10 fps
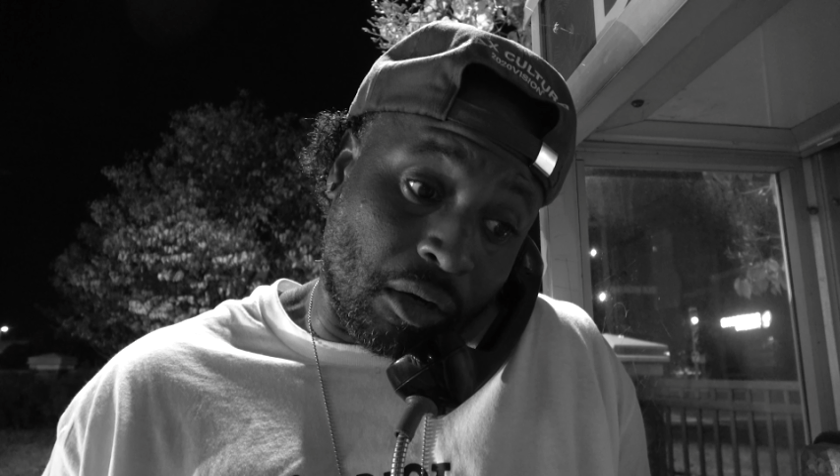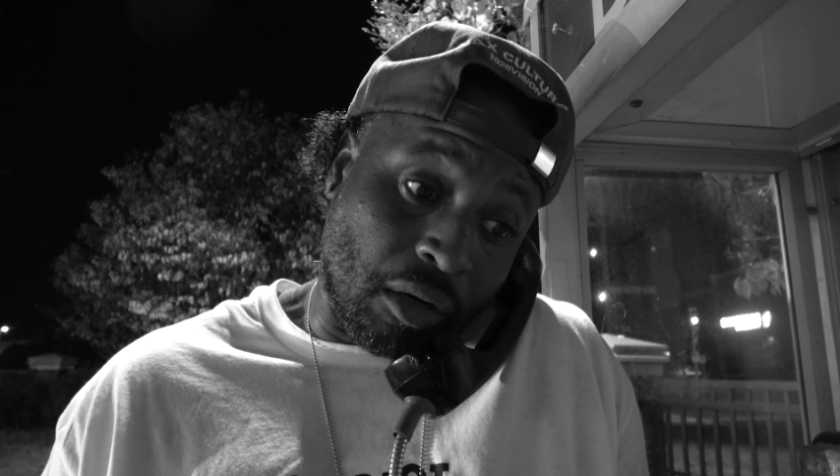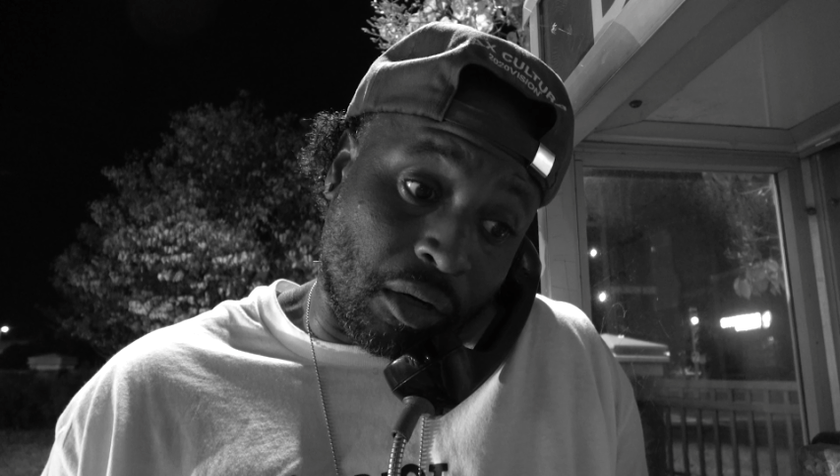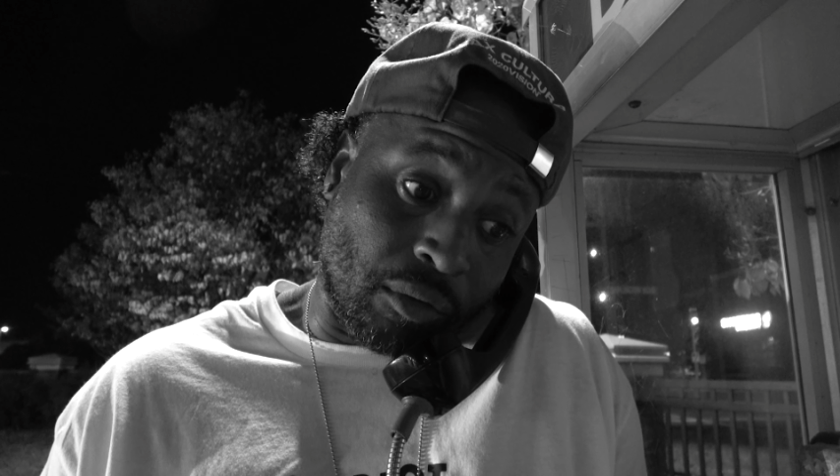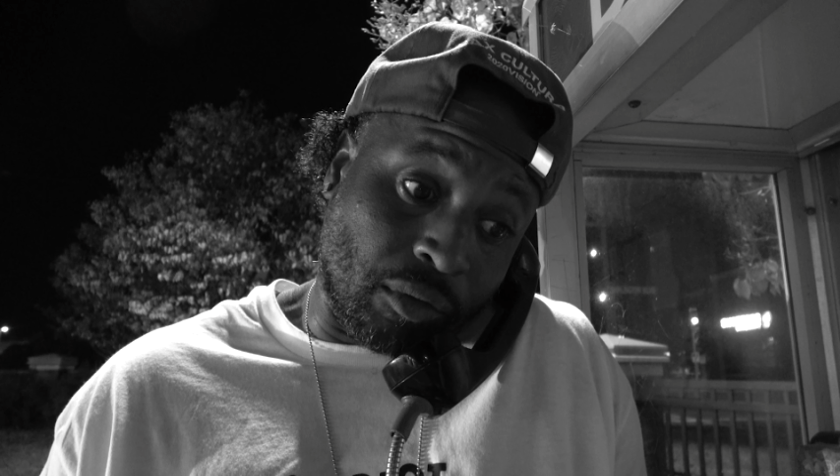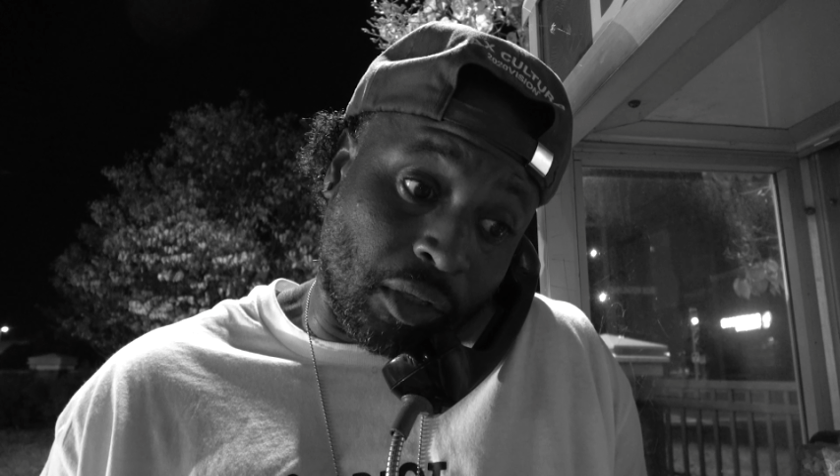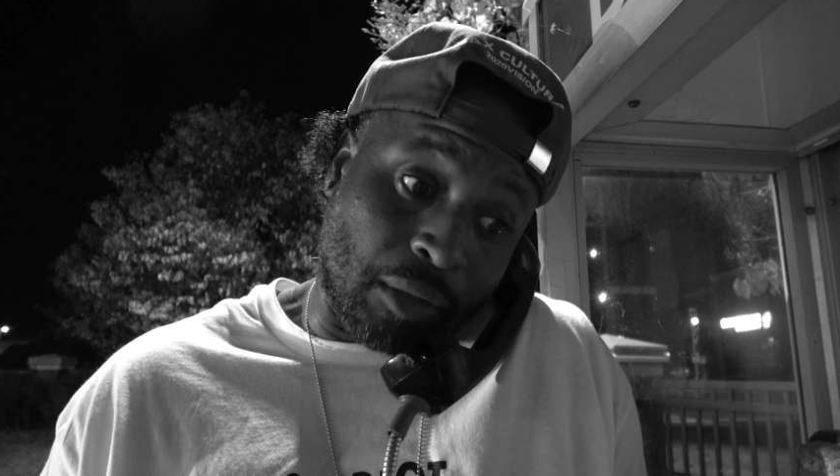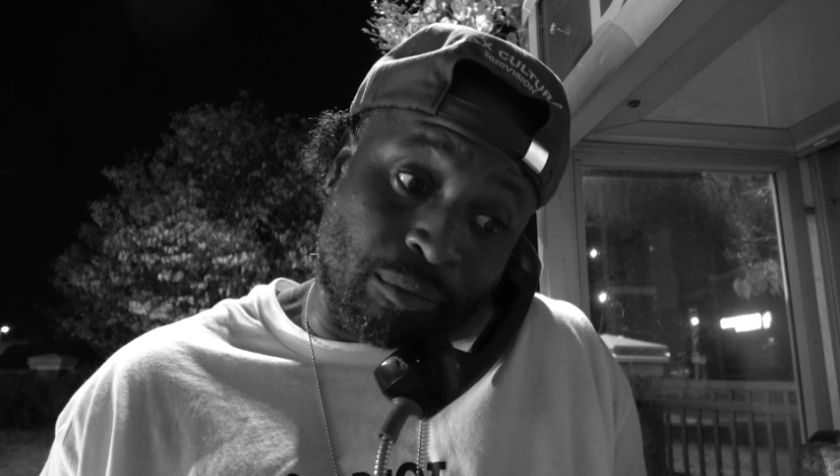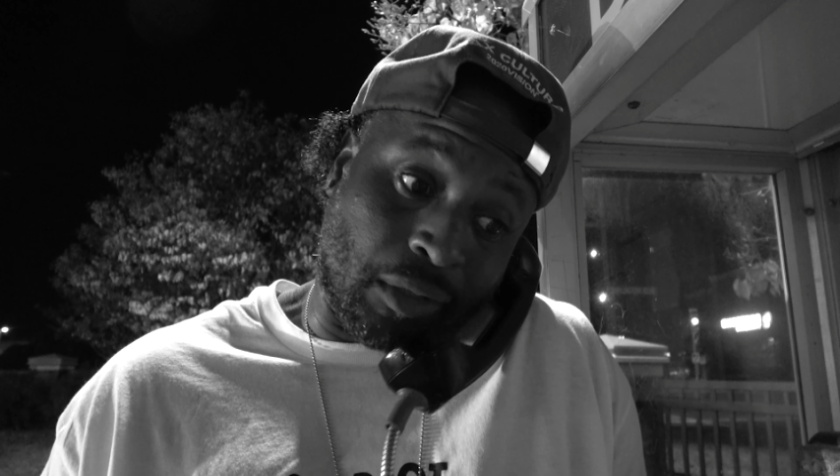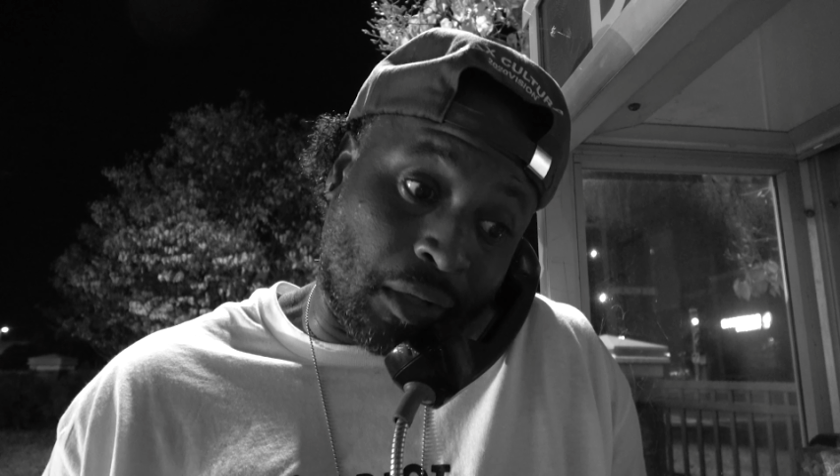are.
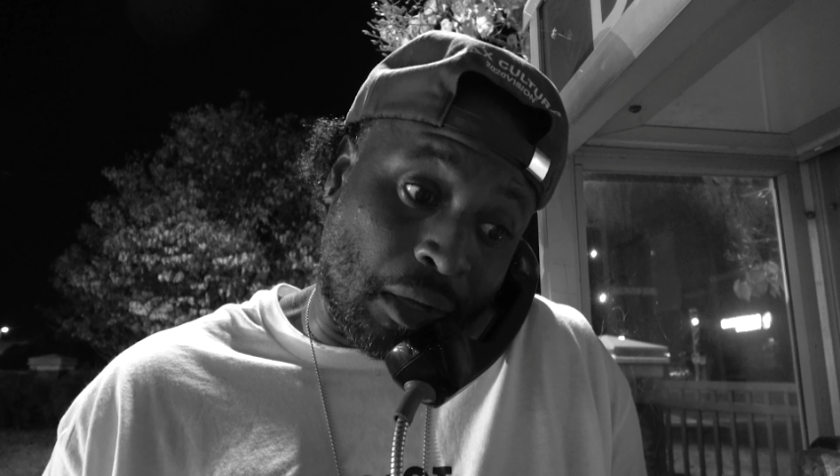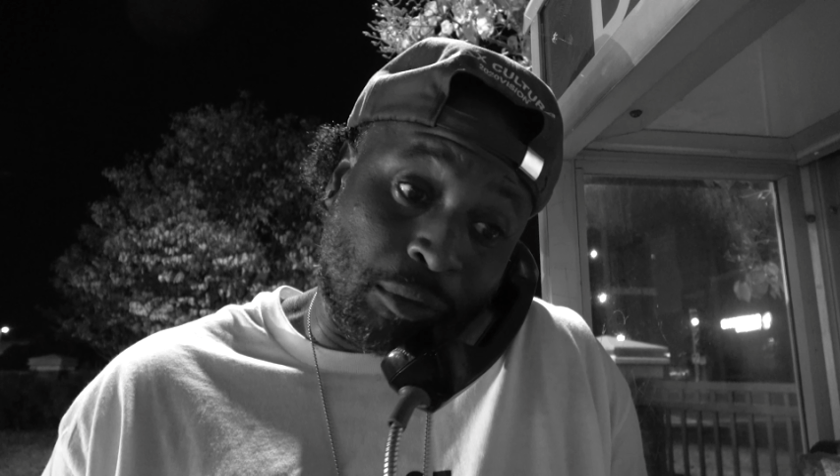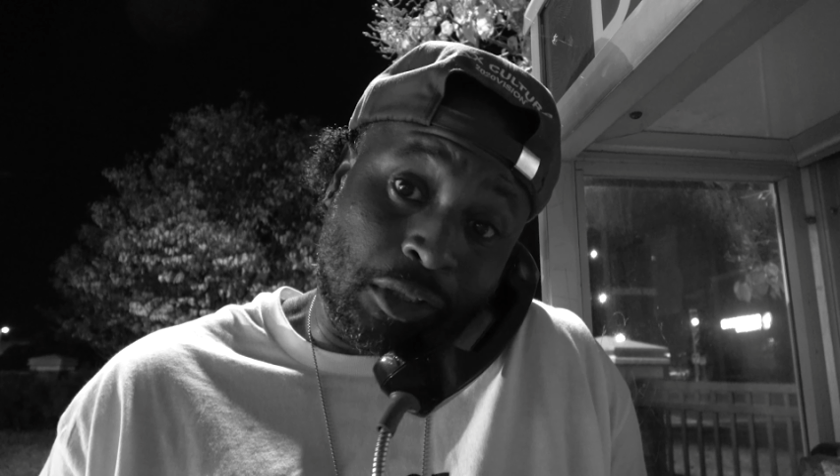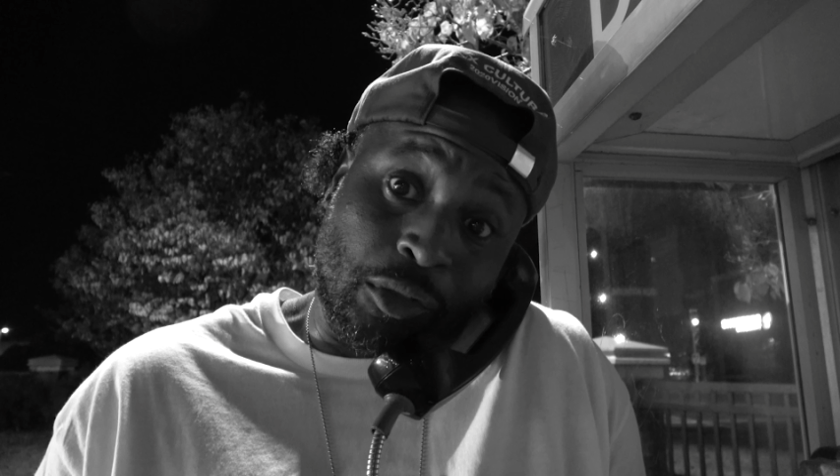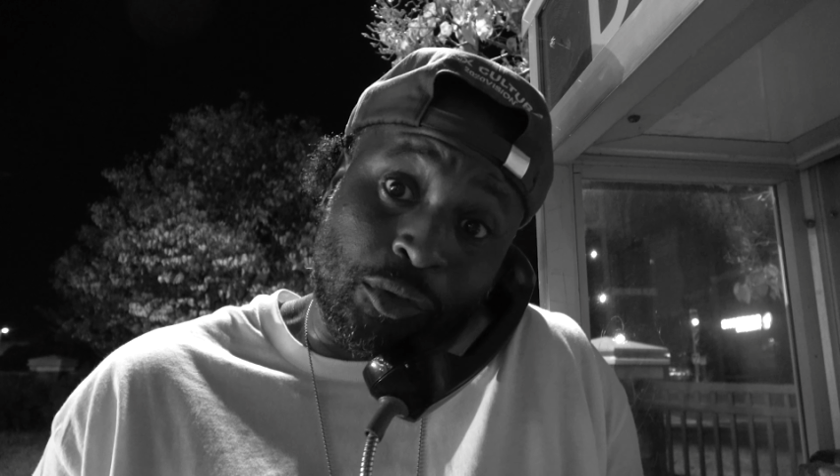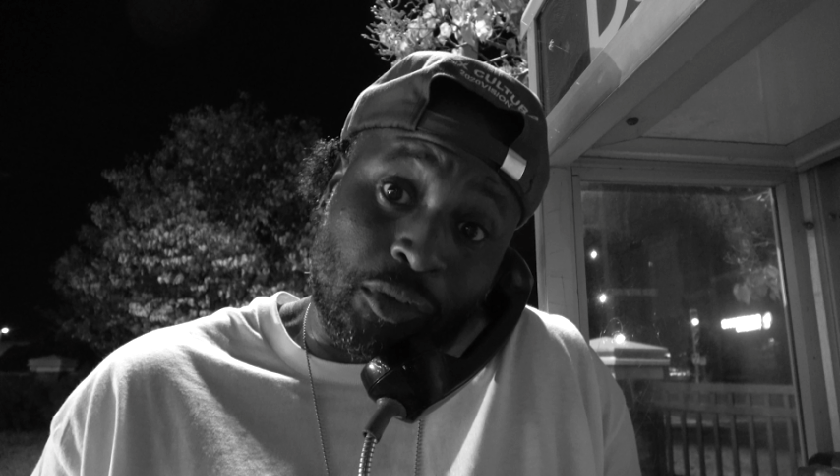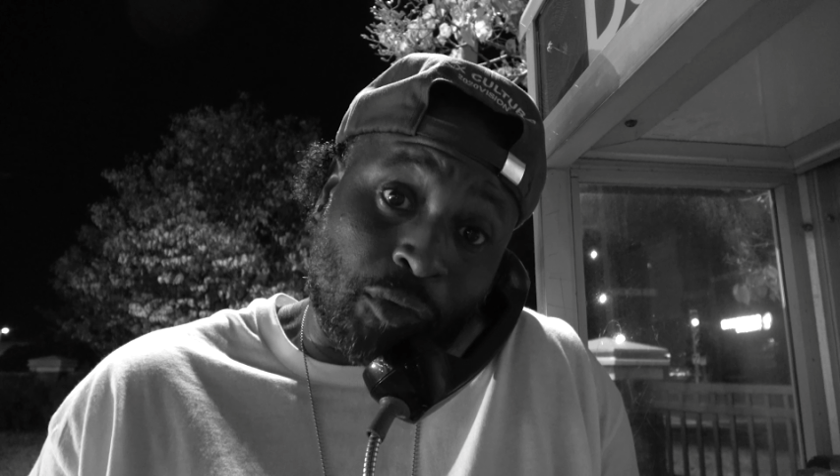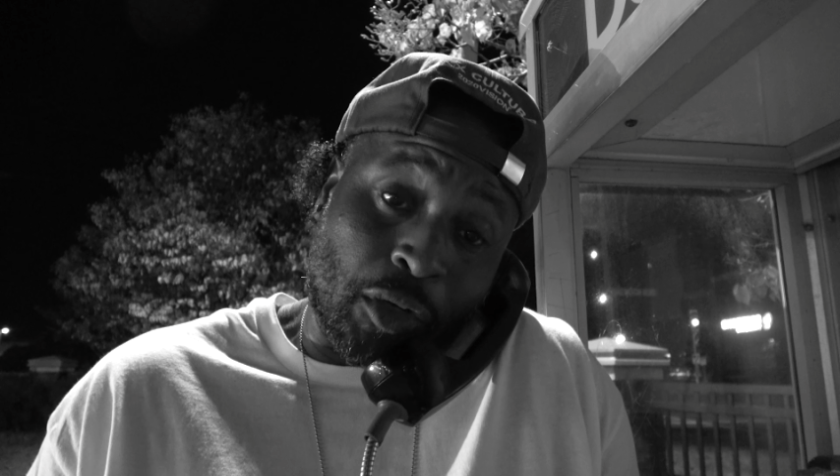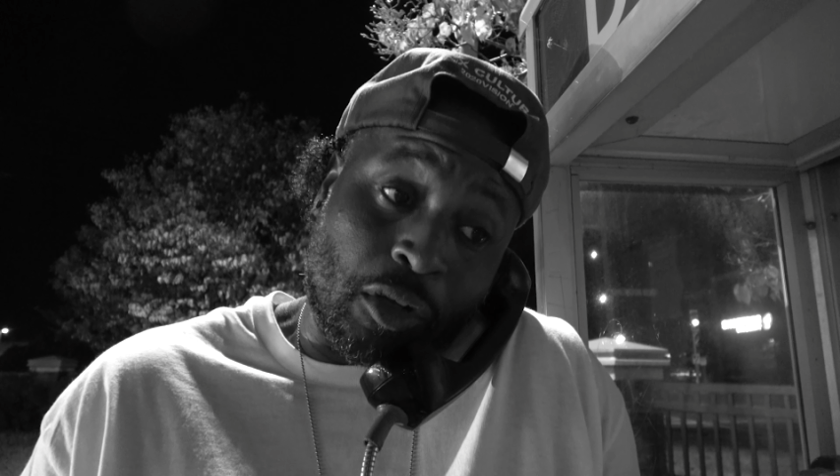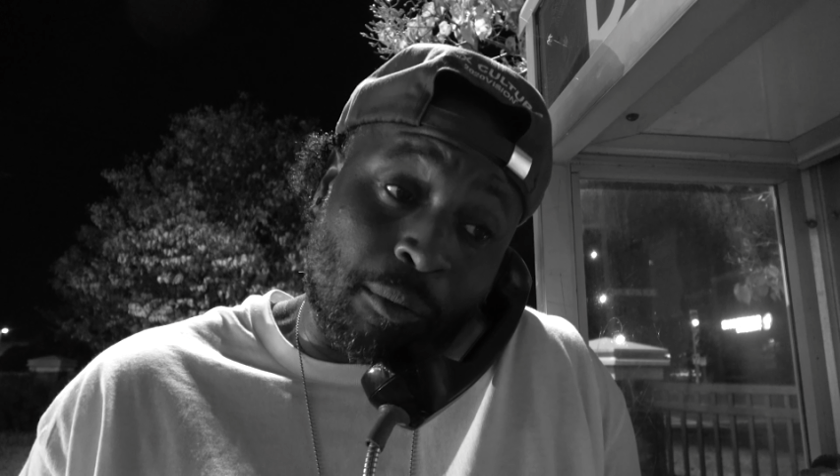I'm Lil Uzi Vert.